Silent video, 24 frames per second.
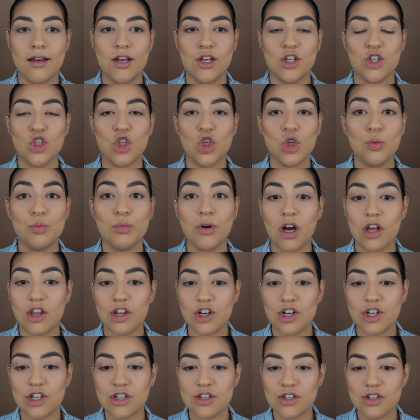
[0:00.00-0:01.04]
two
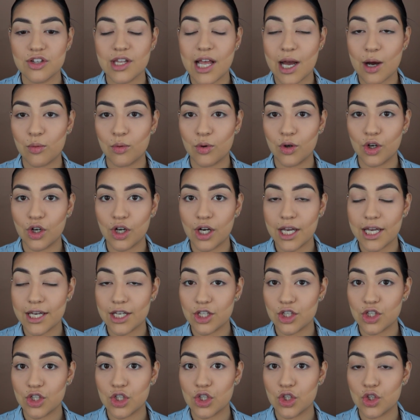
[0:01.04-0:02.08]
brothers that were
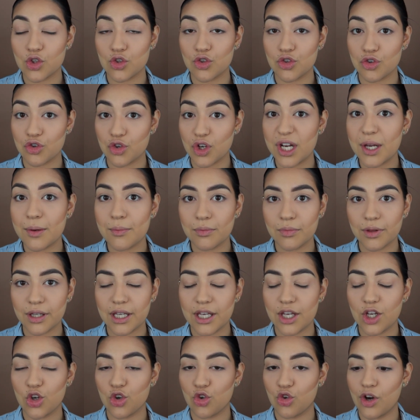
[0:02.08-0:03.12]

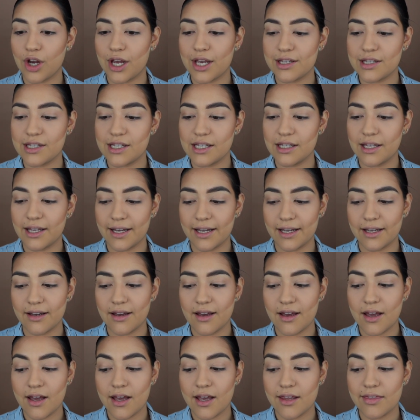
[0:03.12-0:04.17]
extremely crazy. Like,
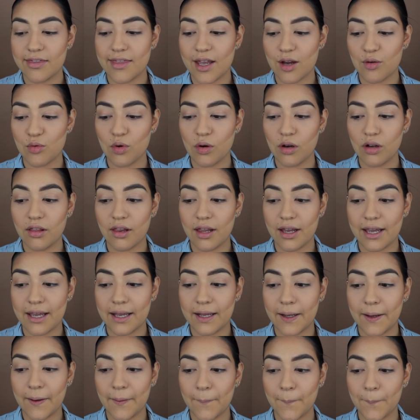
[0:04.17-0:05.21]
they were
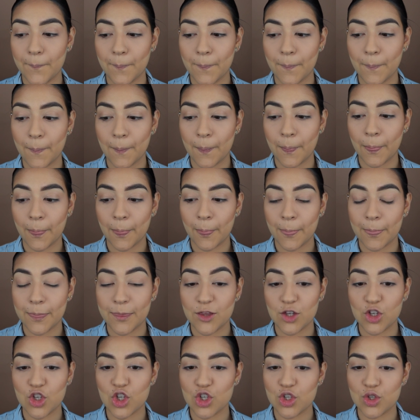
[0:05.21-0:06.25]
like
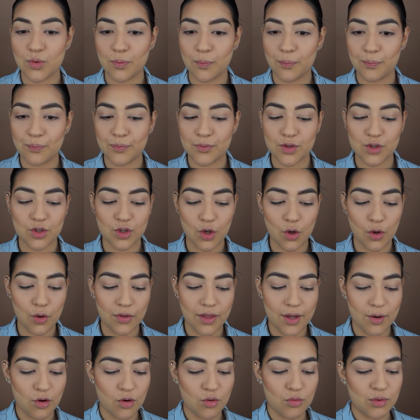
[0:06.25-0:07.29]
just so,
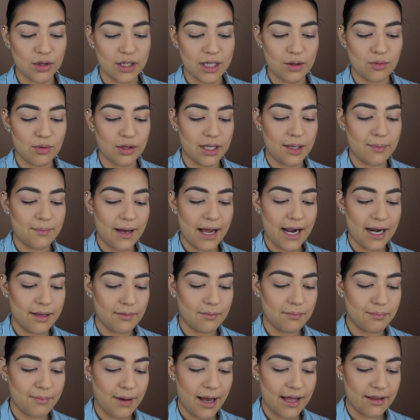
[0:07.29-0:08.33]
they were really
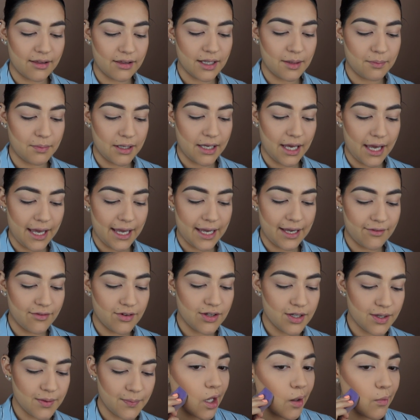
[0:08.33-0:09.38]
badly
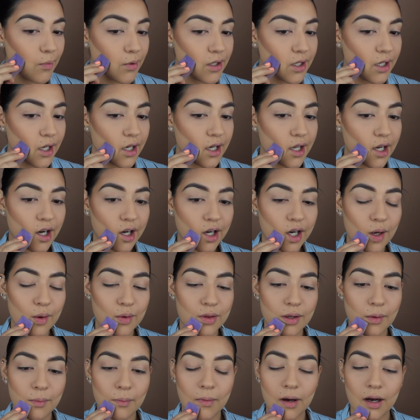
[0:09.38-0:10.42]
behaved. Came in to get a haircut with
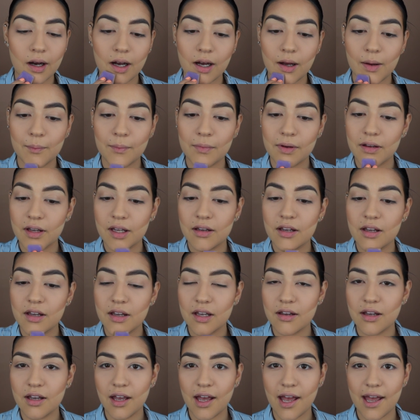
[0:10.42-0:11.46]
the mom,
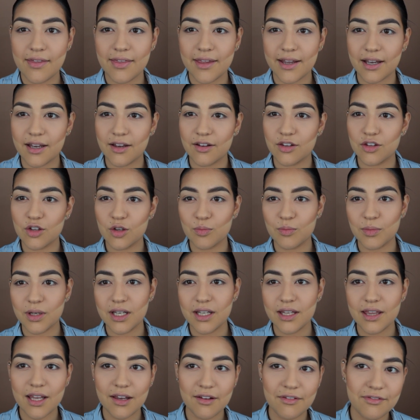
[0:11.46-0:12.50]
and like, to me,
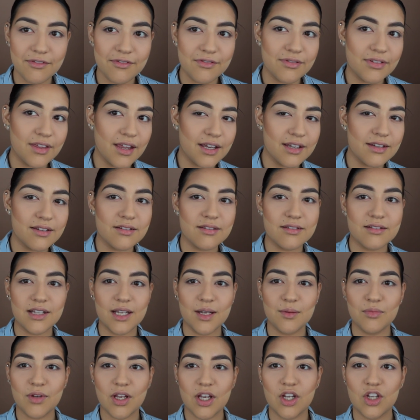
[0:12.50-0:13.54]
they
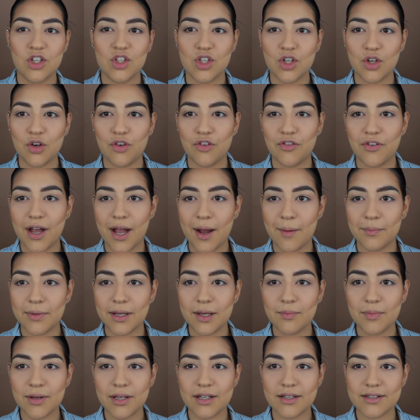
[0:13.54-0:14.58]
seemed like a chill family
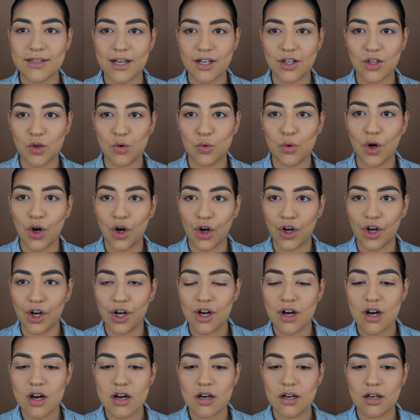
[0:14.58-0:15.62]
because I knew her,